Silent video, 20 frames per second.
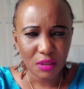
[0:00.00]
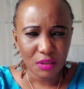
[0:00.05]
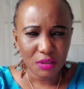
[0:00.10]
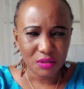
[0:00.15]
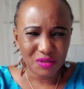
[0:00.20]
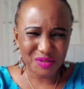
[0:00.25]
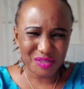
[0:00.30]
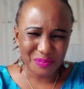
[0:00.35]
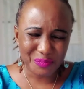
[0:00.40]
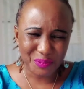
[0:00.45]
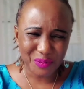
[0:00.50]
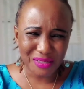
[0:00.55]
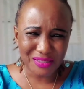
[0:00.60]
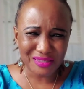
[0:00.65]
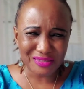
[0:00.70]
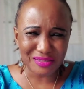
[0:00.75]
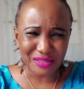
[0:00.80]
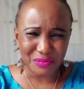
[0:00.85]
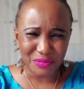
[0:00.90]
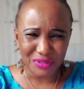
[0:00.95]
Support
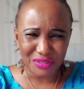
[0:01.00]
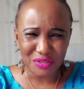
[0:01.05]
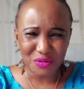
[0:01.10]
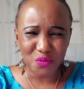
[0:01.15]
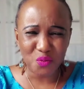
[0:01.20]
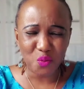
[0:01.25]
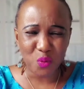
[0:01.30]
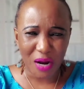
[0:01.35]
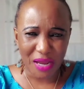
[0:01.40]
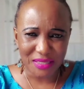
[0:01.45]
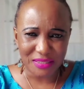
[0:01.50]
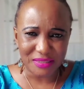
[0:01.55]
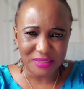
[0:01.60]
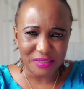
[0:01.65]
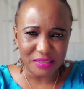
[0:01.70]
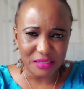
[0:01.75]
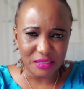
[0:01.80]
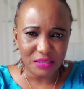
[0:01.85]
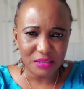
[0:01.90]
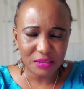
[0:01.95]
somebody
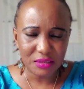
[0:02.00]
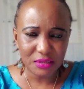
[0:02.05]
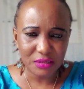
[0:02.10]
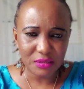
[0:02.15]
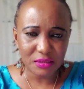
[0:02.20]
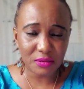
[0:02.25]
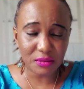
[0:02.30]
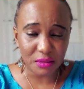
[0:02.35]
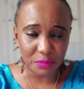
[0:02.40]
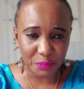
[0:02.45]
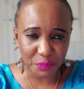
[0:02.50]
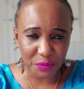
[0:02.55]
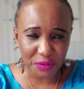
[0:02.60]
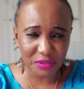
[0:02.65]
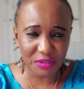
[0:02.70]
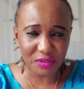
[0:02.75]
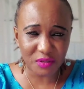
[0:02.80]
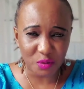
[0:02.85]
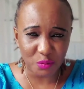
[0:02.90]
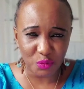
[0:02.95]
wisely. Support
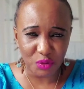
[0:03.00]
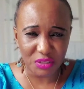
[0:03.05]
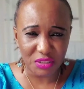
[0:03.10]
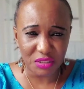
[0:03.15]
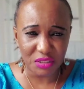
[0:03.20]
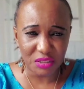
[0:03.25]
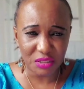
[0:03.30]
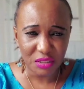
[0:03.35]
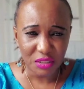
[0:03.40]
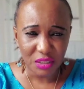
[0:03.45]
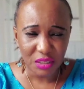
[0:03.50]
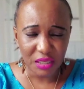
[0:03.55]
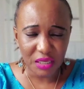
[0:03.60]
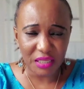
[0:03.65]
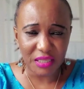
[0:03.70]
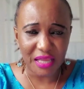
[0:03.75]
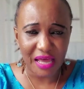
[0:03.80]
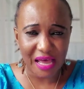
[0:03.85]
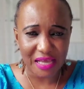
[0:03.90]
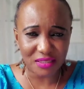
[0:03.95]
somebody
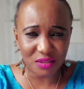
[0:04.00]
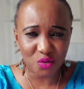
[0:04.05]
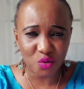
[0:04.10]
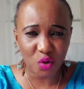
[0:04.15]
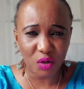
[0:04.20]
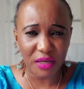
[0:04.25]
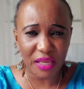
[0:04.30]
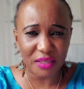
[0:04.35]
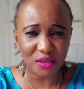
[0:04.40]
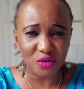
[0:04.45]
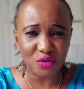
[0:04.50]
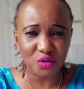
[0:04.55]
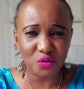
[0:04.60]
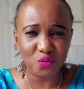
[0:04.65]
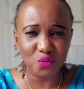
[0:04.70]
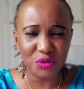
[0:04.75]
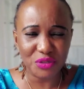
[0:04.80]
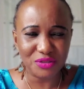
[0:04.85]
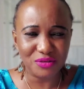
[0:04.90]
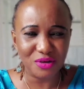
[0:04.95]
and ask God to give you the
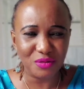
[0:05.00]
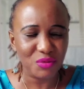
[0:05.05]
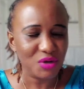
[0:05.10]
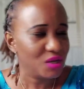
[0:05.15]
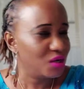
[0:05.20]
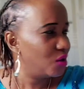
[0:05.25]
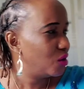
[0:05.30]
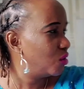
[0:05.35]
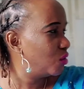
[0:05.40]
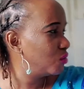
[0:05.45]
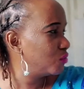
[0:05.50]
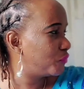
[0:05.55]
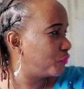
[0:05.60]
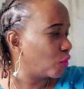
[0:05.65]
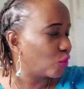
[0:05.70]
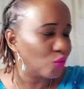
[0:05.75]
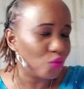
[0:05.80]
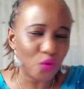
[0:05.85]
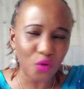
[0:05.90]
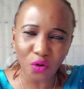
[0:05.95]
wisdom.
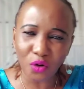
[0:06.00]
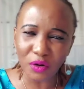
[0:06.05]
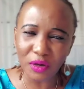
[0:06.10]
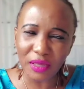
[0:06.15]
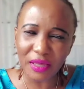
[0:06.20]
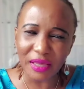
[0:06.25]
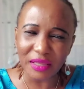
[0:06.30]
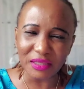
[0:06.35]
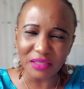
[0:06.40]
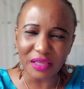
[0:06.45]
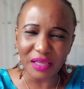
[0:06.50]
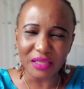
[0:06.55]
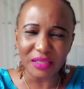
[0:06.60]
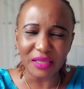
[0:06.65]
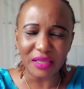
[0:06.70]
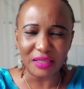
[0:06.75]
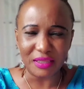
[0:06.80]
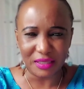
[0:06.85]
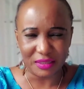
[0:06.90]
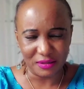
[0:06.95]
For go
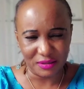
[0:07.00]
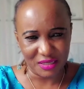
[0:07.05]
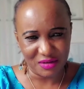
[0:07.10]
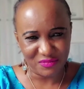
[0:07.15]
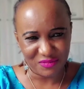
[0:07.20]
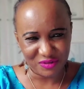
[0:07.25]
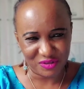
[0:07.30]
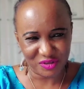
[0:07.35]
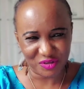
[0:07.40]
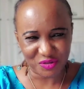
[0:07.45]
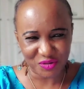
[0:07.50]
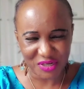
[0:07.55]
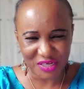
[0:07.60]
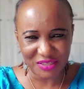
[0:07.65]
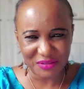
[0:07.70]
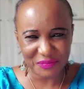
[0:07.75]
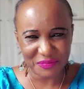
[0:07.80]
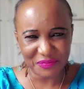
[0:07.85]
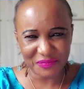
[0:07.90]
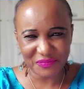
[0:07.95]
and
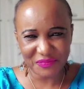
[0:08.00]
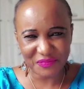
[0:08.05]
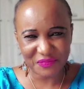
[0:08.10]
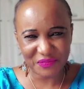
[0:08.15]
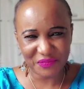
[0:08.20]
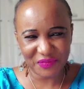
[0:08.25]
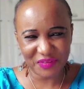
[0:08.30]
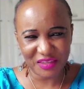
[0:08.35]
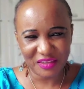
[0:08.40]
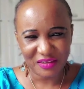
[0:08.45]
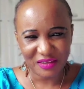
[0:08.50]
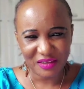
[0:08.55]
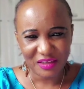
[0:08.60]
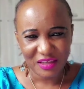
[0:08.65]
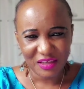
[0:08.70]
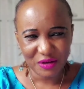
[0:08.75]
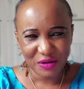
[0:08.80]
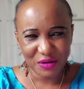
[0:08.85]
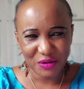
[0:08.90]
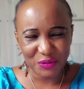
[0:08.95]
demonstrate
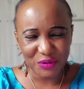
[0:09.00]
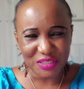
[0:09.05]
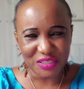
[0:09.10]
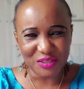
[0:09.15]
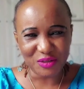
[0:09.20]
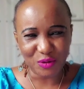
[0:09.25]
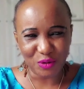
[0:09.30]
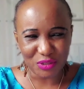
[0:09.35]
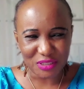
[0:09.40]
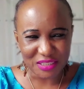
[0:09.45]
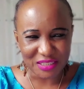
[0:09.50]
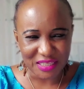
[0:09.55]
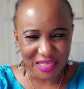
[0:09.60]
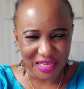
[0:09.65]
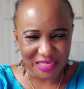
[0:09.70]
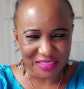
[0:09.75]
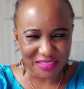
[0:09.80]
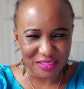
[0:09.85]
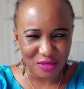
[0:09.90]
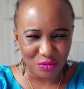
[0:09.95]
with
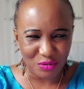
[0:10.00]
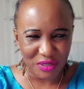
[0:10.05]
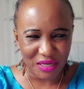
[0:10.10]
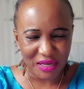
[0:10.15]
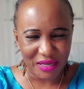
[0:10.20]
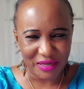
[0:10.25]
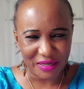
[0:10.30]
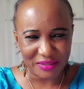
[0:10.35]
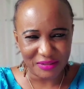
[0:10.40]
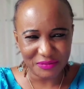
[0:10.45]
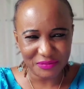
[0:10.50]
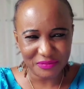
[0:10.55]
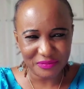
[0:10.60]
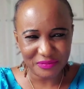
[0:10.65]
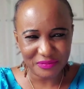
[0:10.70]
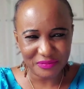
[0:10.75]
cutlass now in the hand,